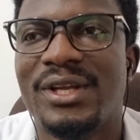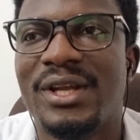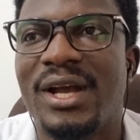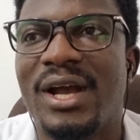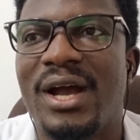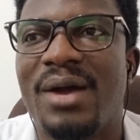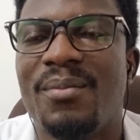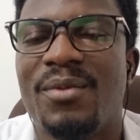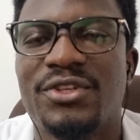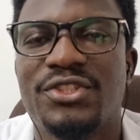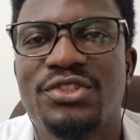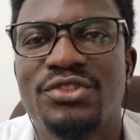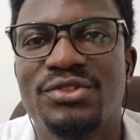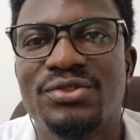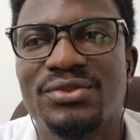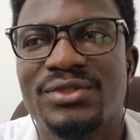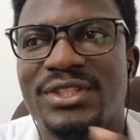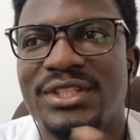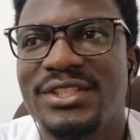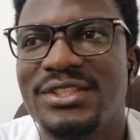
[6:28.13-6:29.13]
How much
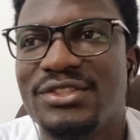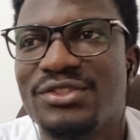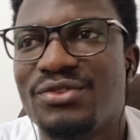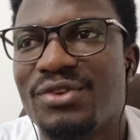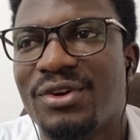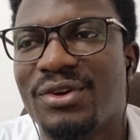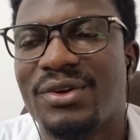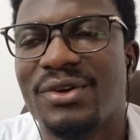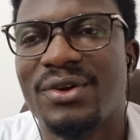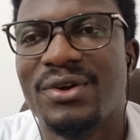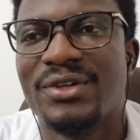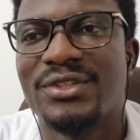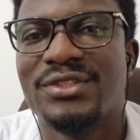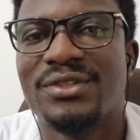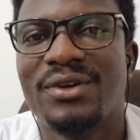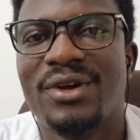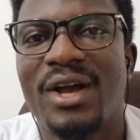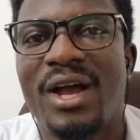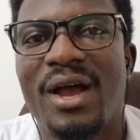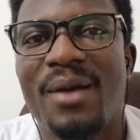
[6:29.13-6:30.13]
do these drugs cost,
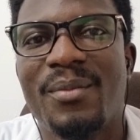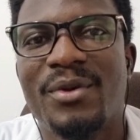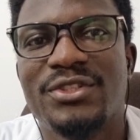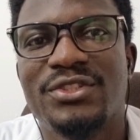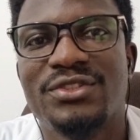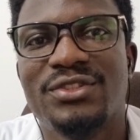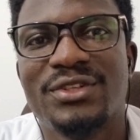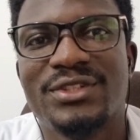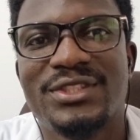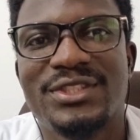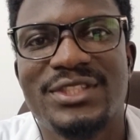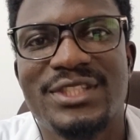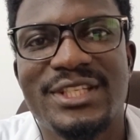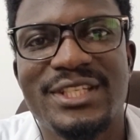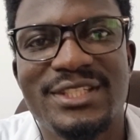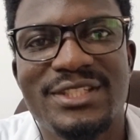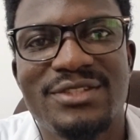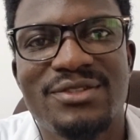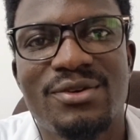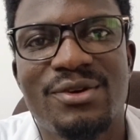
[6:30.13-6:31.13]
or how much does
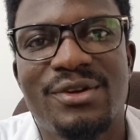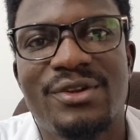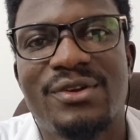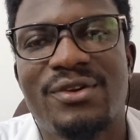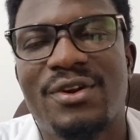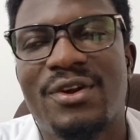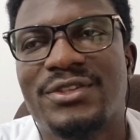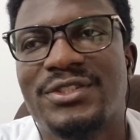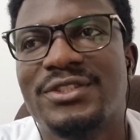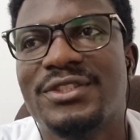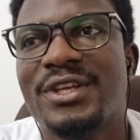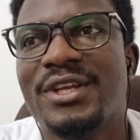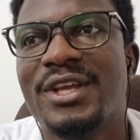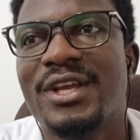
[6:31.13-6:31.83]
this drug cost?